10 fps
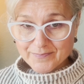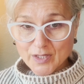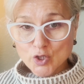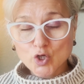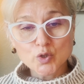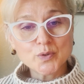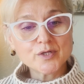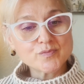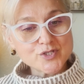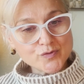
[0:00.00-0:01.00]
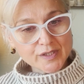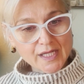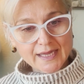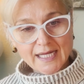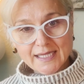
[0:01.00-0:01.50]
including
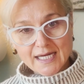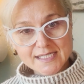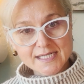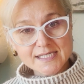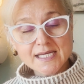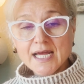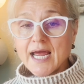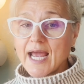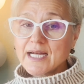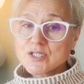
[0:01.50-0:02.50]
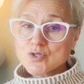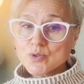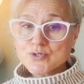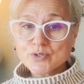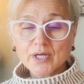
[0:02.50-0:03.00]
restricted net assets. And it
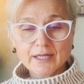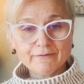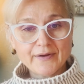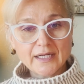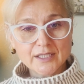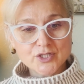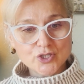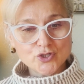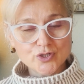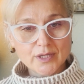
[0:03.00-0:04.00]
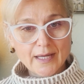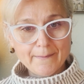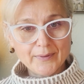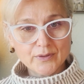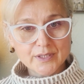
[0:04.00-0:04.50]
also can affect contingent
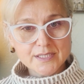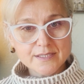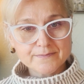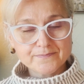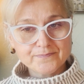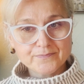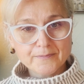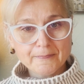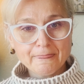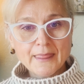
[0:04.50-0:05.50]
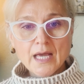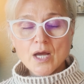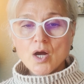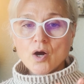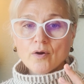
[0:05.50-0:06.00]
liabilities.
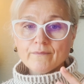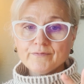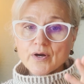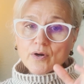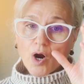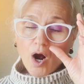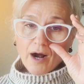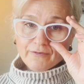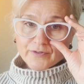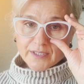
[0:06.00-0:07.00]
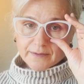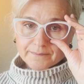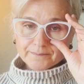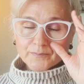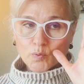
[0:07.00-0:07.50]
Very often,
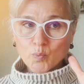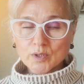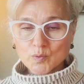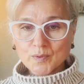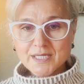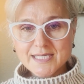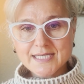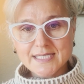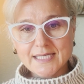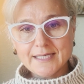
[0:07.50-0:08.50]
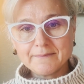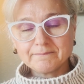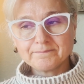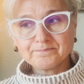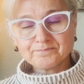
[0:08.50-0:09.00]
what we see
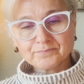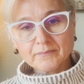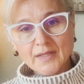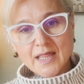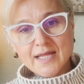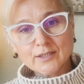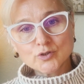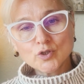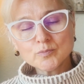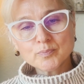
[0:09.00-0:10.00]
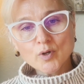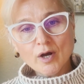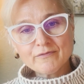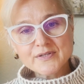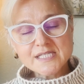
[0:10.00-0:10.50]
that
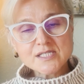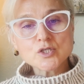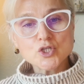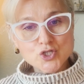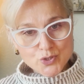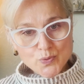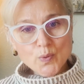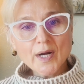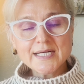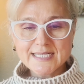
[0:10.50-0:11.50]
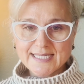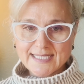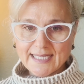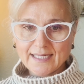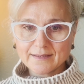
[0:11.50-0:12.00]
nonprofits do
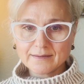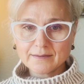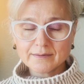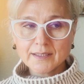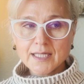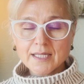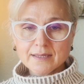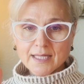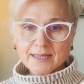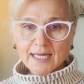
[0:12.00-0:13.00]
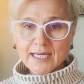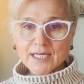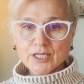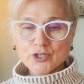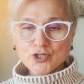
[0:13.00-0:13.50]
understand that they
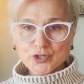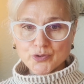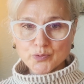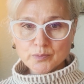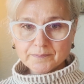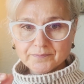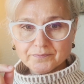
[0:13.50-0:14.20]
need to